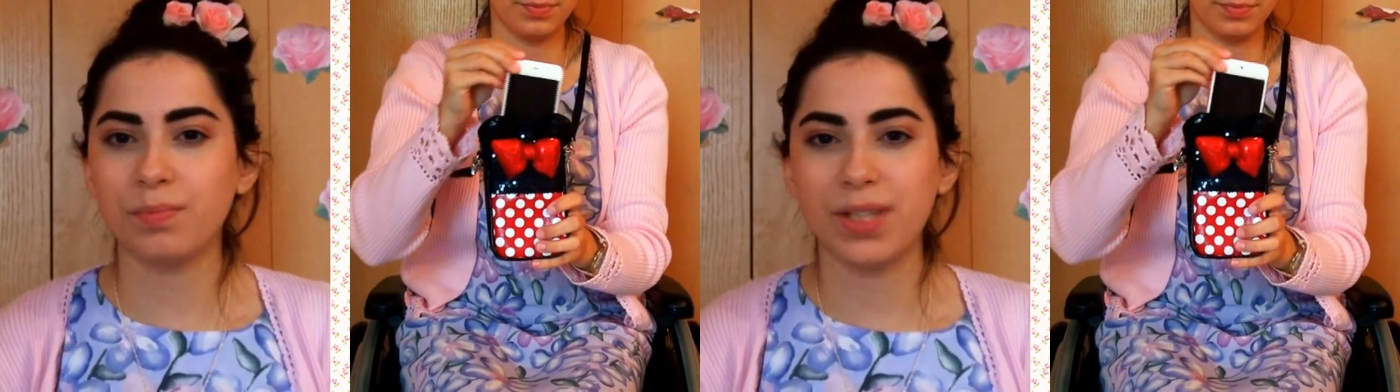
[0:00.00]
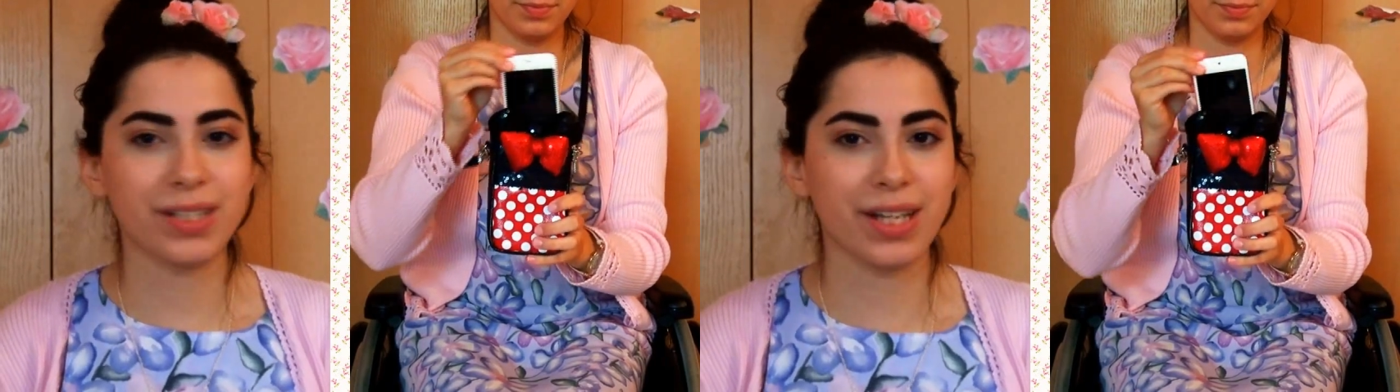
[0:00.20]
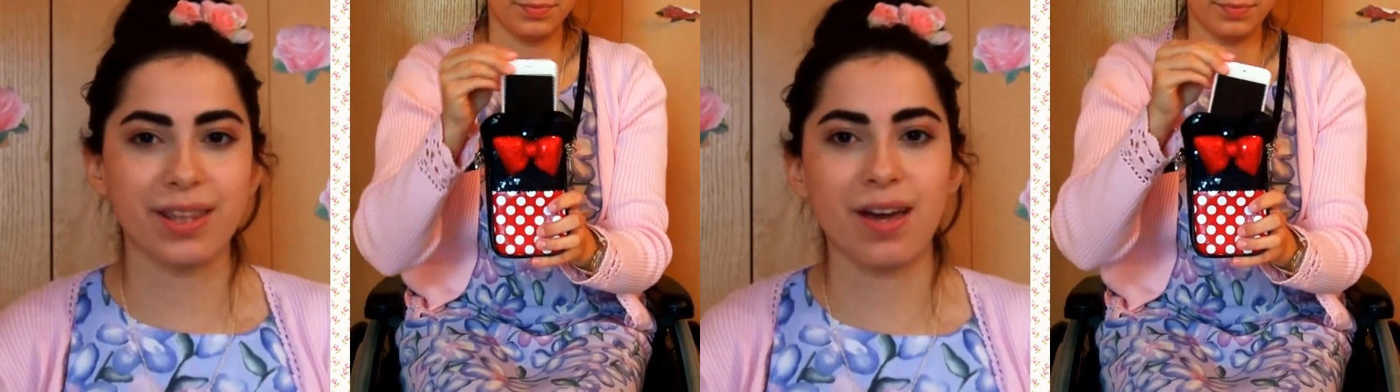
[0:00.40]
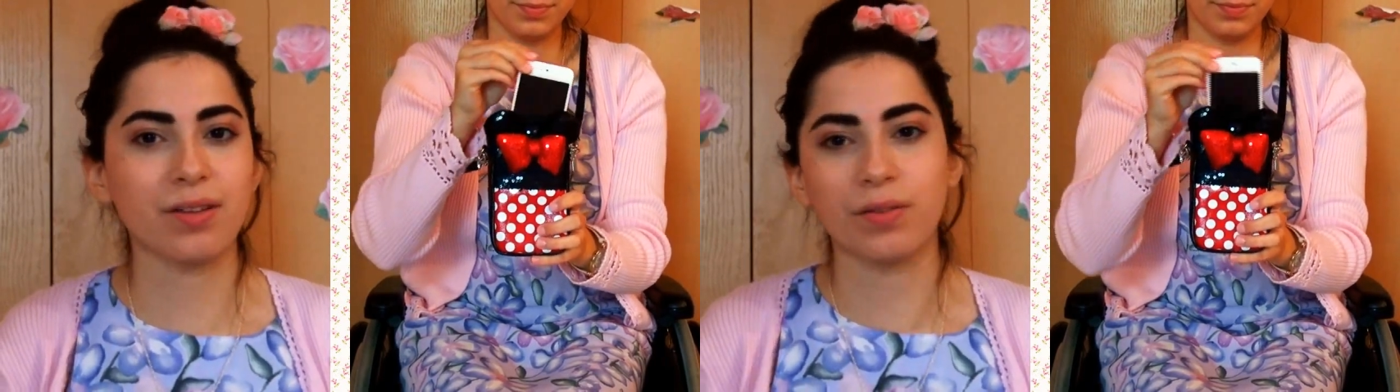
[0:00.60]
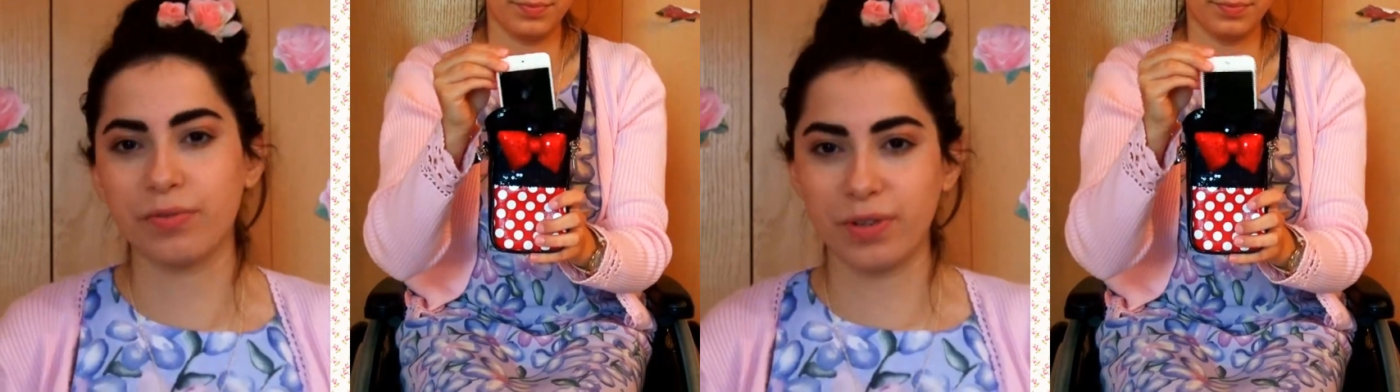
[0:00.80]
things like
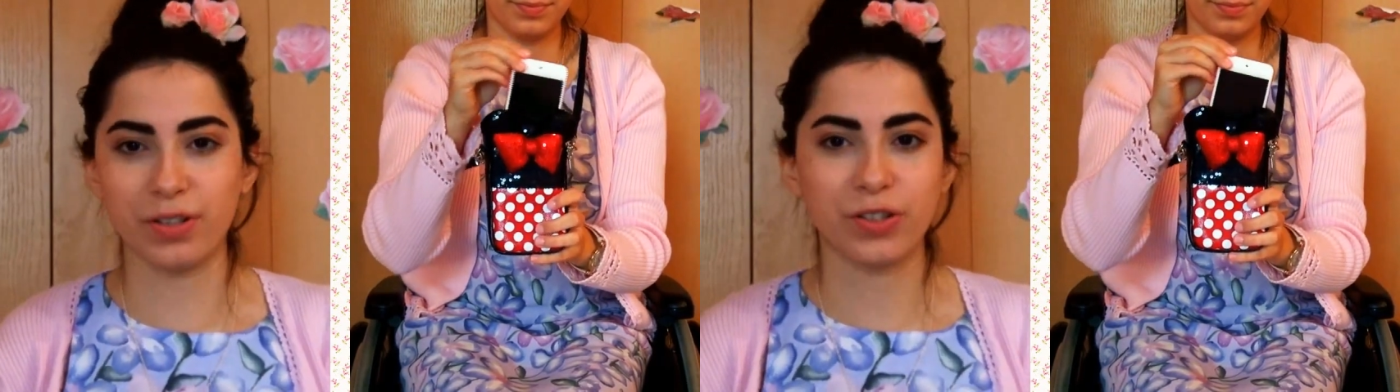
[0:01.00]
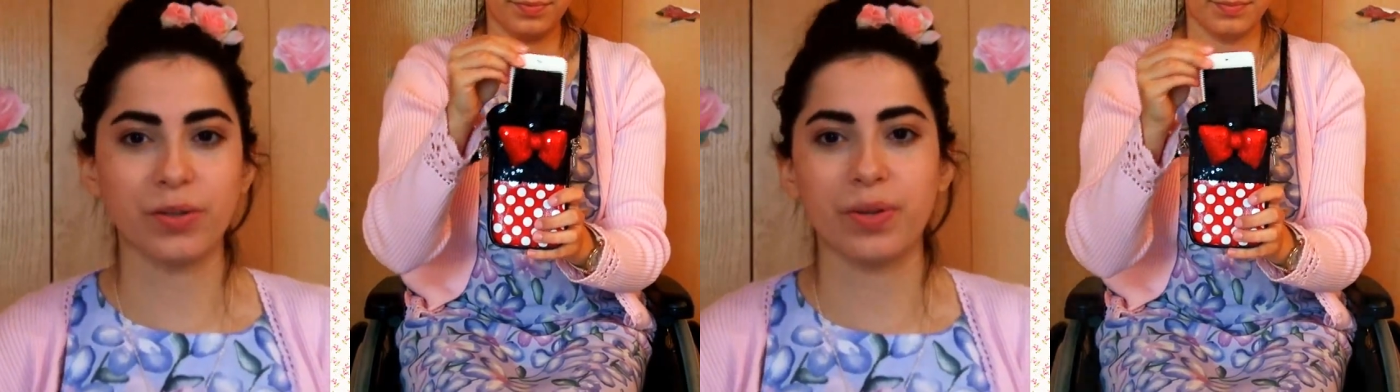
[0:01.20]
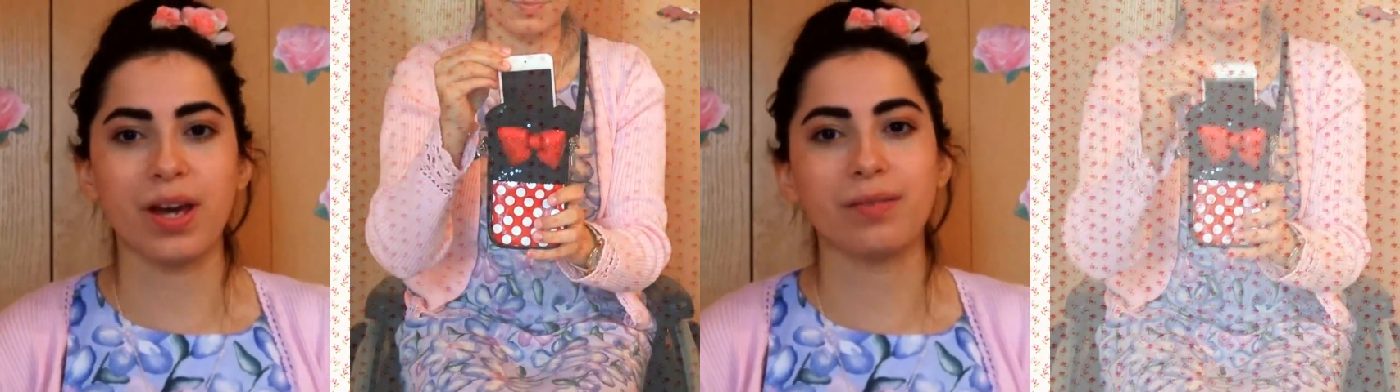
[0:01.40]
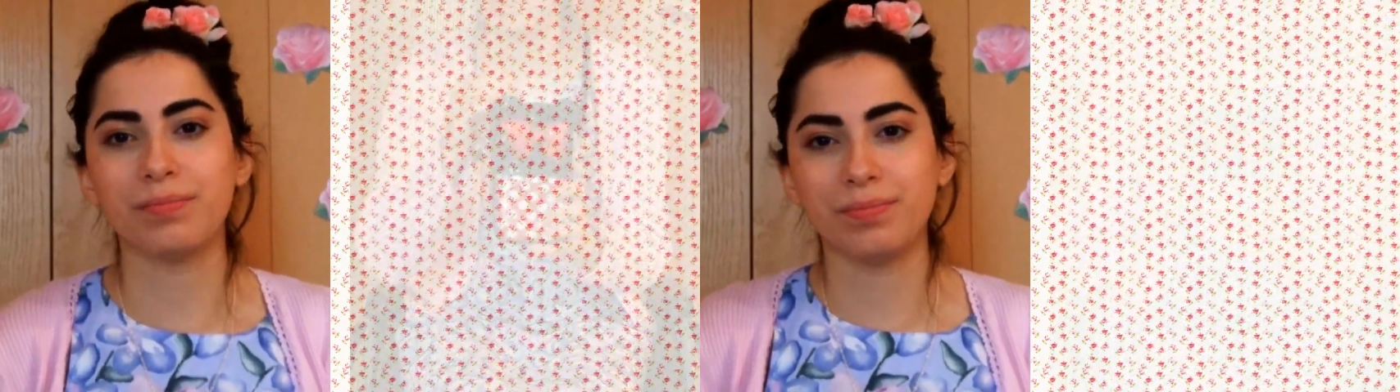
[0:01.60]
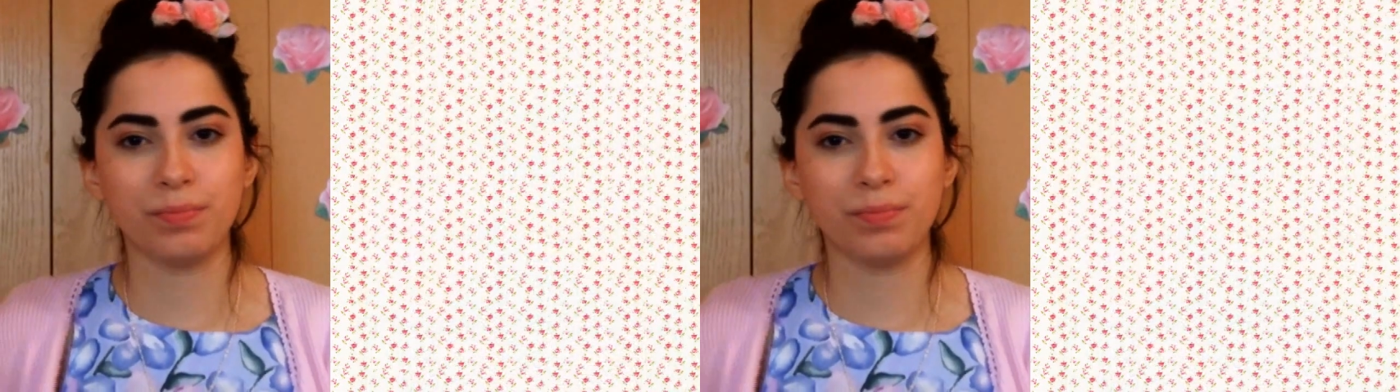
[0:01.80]
that in the front so that